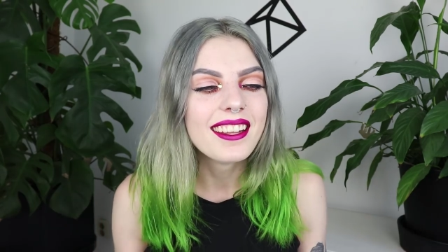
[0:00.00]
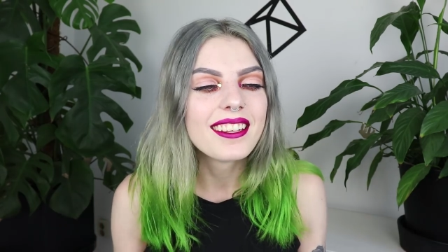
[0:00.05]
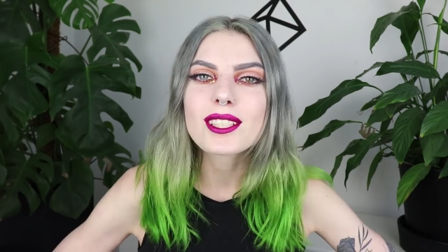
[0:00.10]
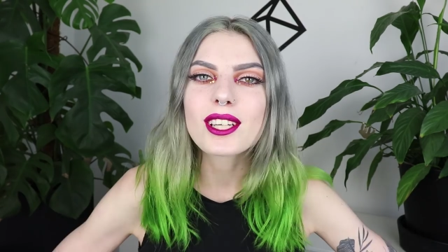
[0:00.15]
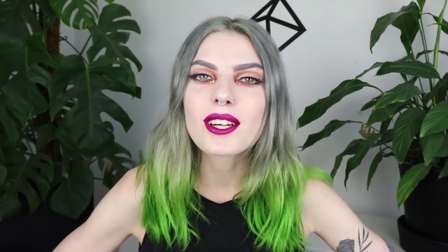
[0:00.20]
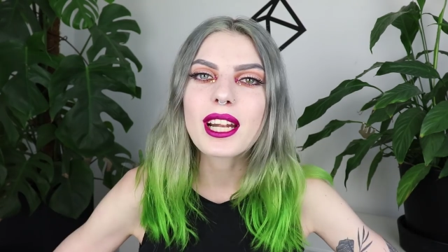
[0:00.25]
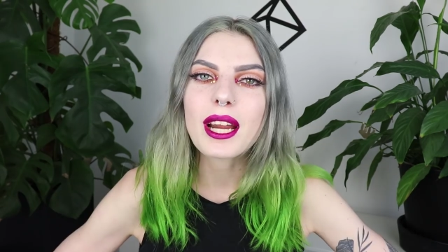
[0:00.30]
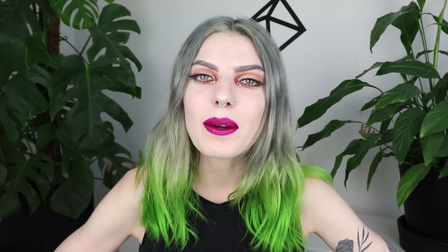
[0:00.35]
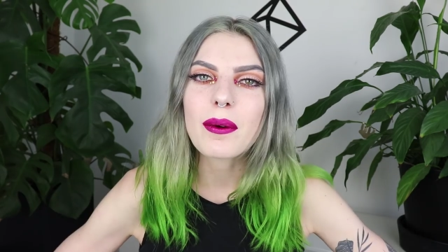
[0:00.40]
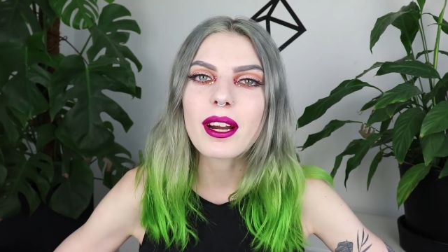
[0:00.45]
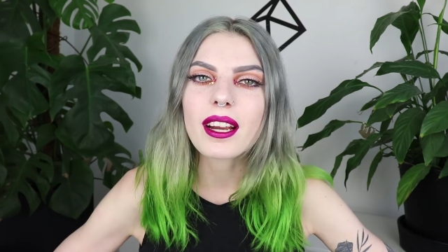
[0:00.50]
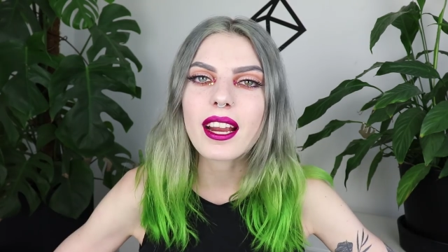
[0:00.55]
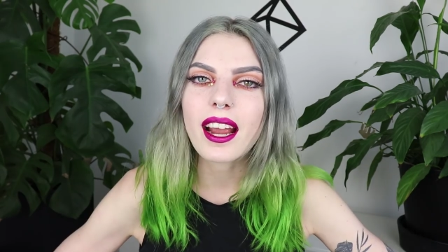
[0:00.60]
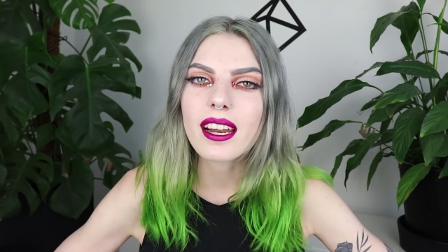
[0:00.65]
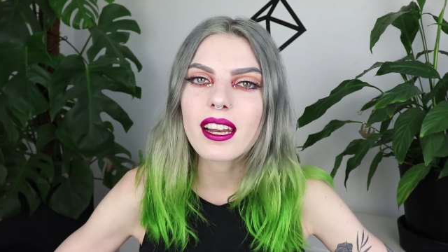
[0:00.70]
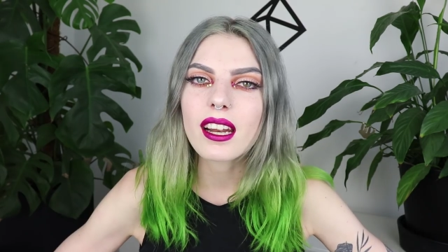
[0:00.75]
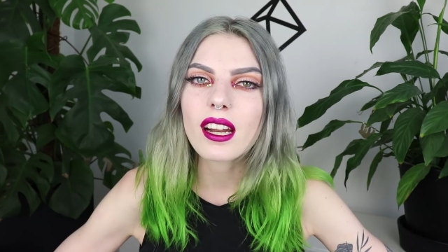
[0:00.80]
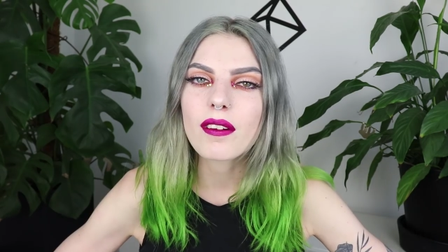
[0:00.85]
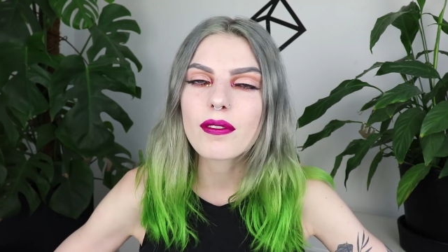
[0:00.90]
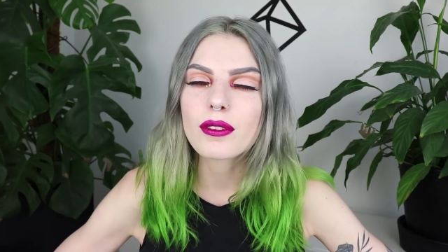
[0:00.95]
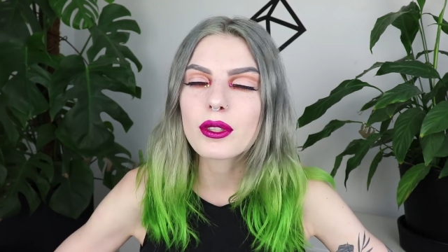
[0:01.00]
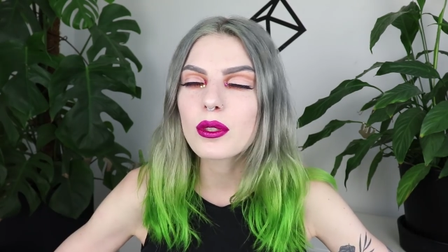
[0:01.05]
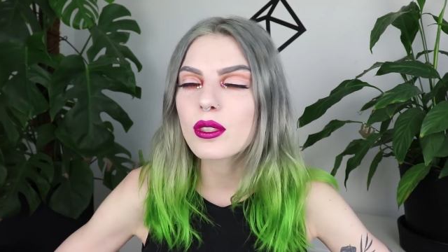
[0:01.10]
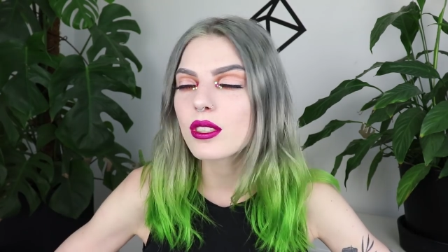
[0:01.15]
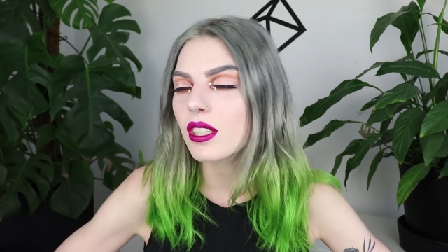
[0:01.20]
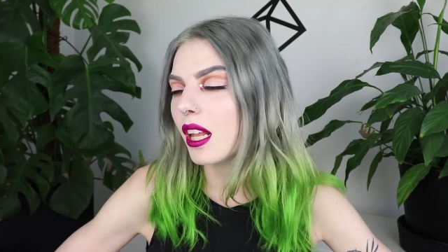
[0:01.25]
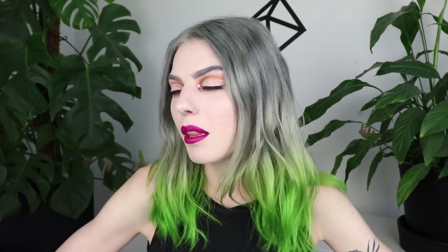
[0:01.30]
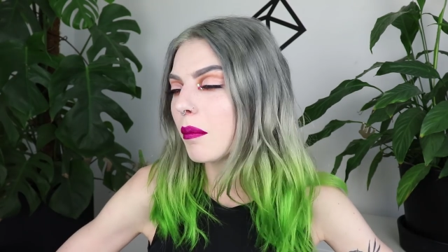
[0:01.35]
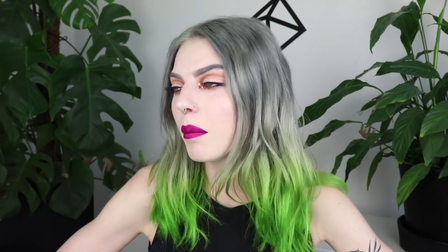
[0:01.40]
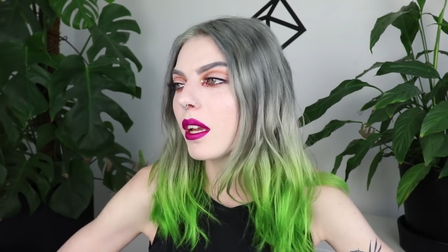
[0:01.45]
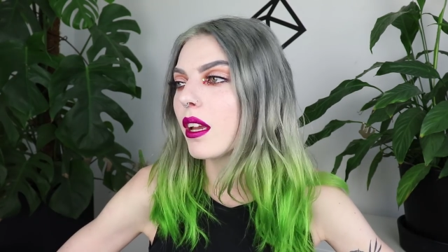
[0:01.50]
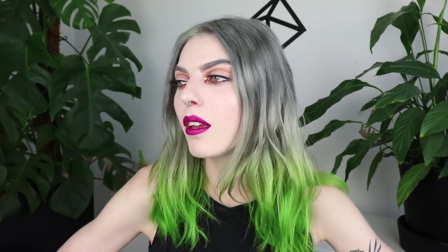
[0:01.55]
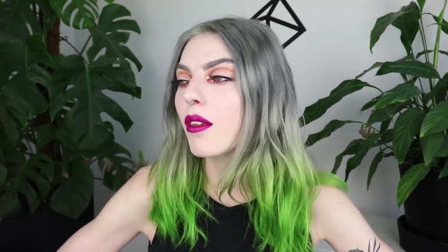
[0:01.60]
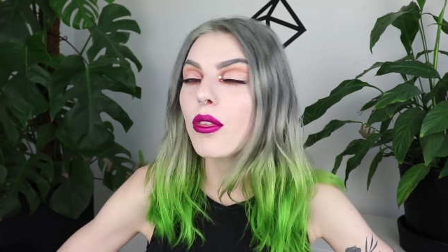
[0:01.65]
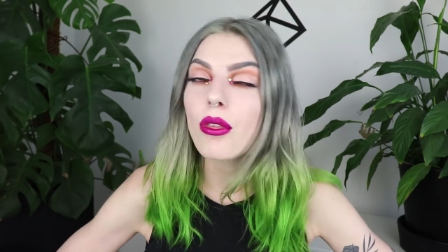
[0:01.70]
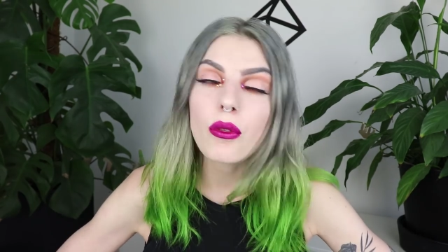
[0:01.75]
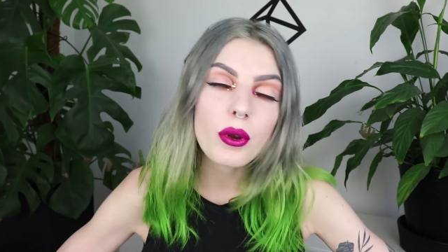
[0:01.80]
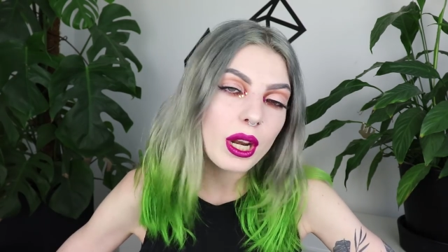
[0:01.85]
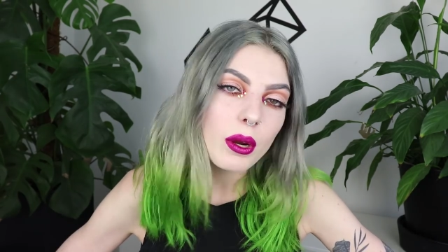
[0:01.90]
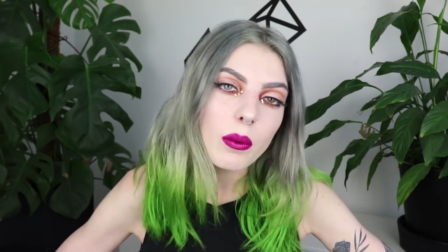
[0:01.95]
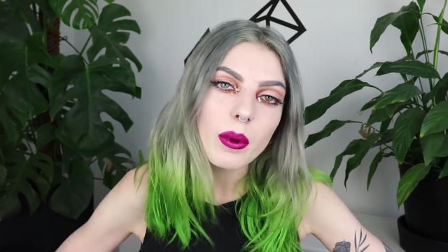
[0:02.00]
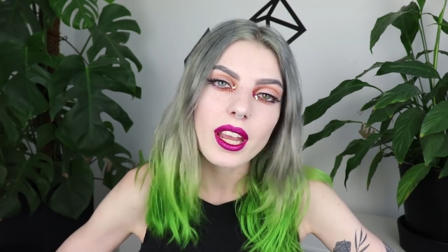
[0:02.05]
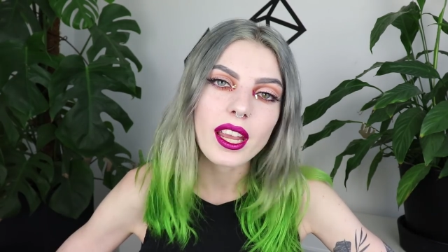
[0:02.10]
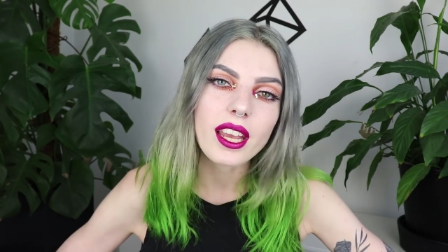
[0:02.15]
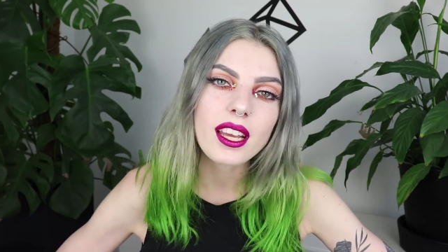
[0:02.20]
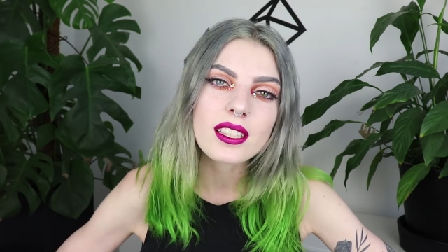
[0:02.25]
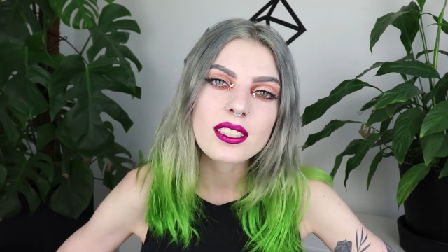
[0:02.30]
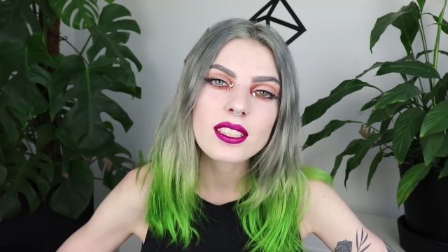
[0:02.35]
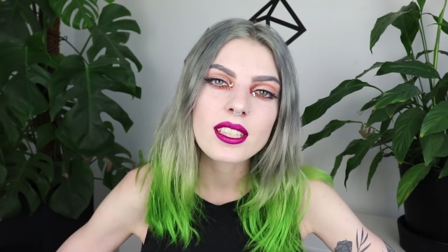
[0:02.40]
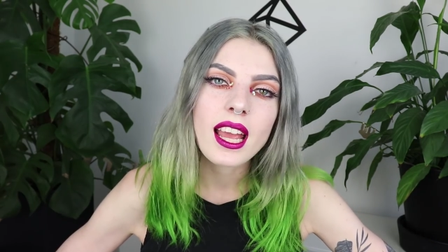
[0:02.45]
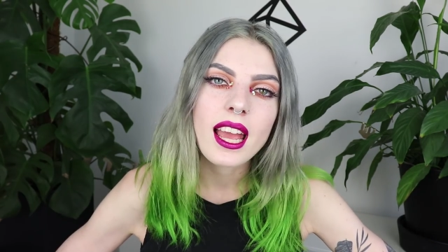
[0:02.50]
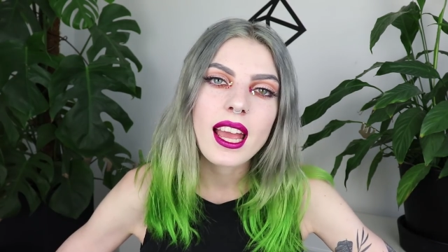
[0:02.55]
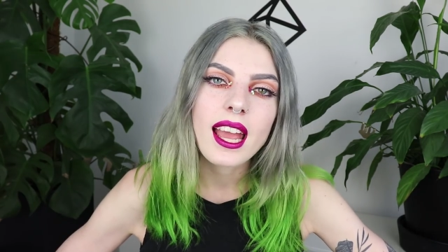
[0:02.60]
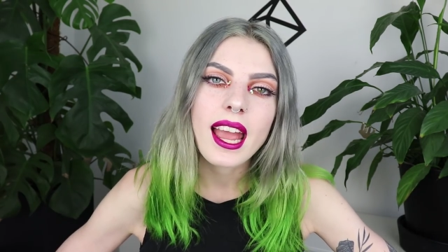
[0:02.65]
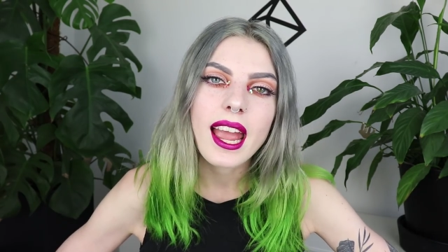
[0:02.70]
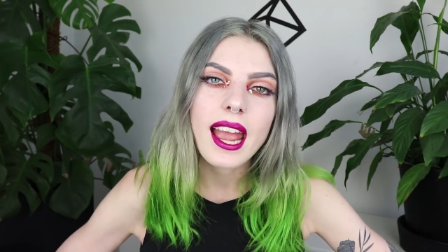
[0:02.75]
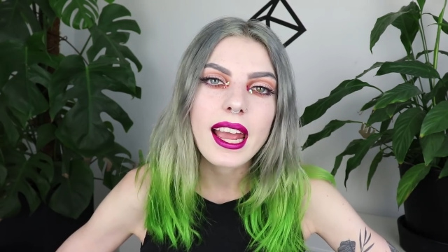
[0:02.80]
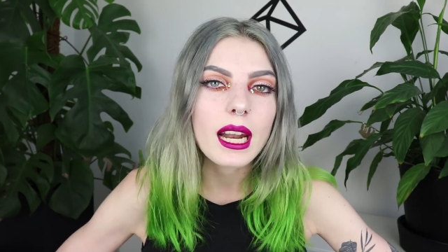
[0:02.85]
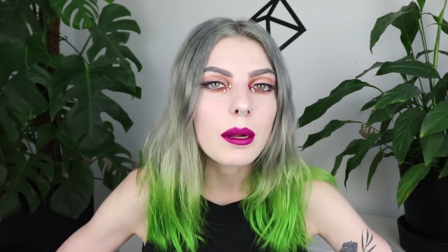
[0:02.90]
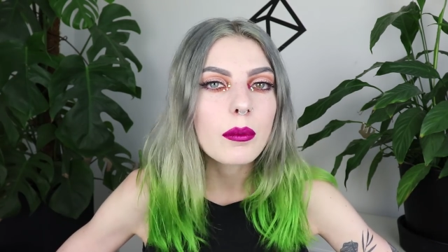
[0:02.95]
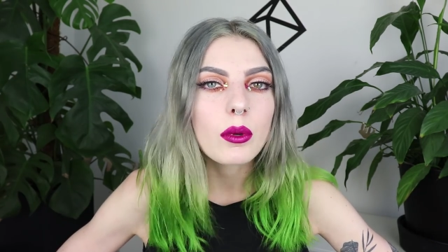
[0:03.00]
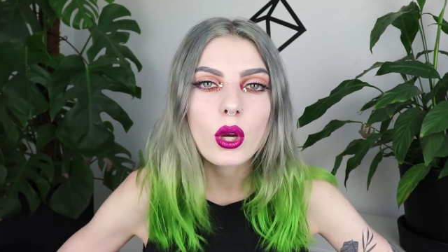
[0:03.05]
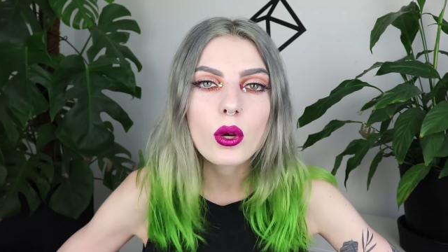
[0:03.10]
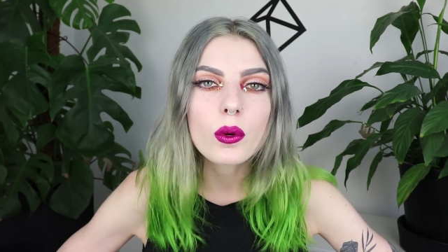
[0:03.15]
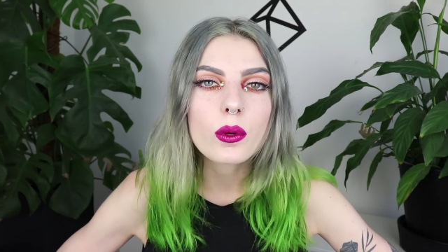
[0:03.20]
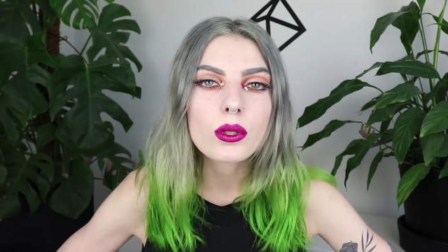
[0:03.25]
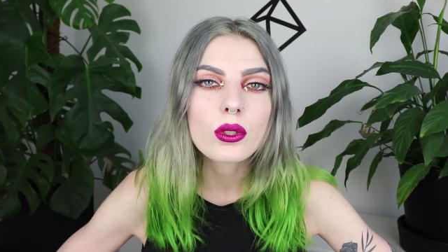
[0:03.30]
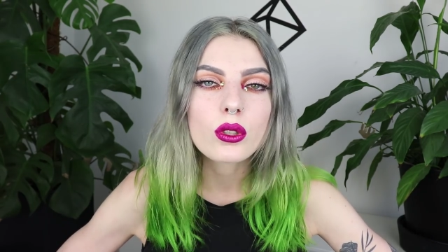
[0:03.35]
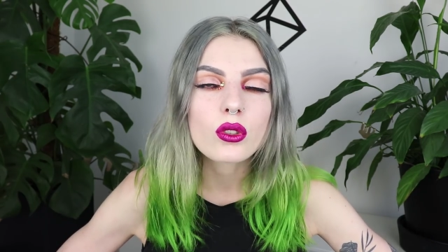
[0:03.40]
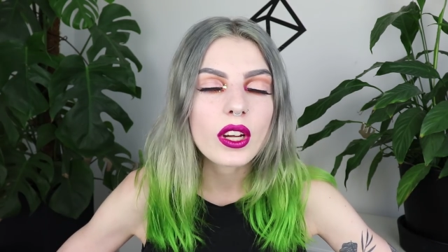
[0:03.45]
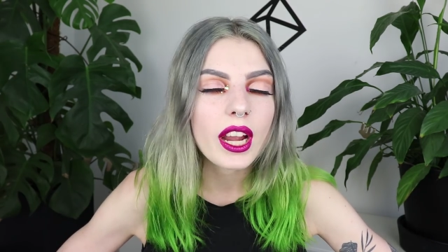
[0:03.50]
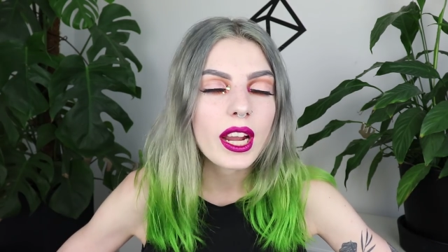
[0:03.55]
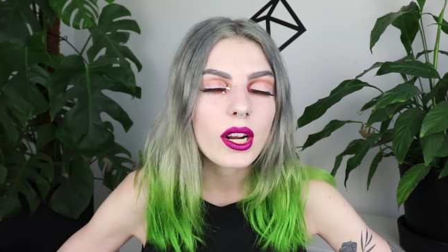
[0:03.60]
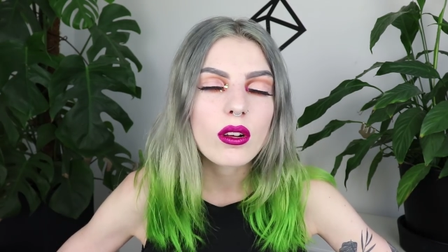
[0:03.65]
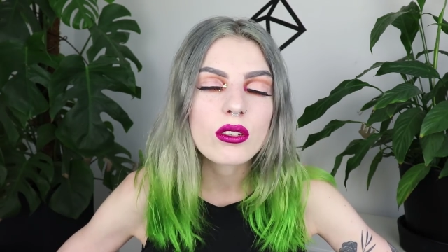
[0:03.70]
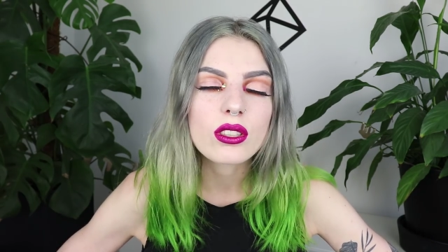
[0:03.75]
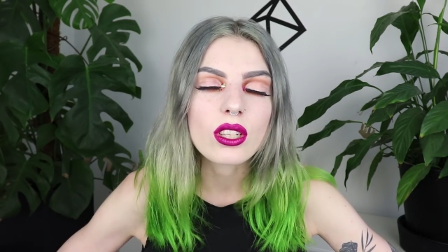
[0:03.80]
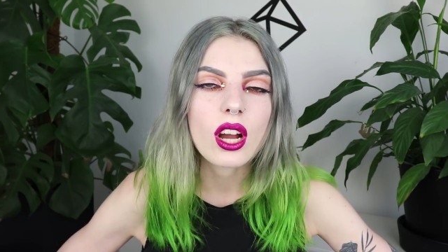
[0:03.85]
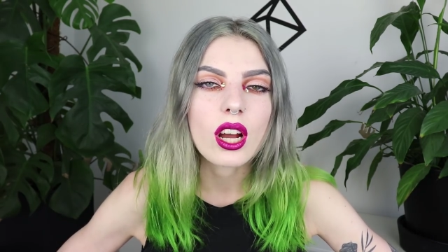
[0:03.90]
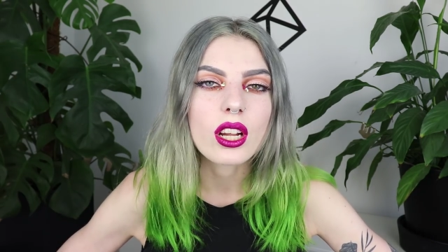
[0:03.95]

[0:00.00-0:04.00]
So they were kind enough to send me 3 wigs and I'm going to try those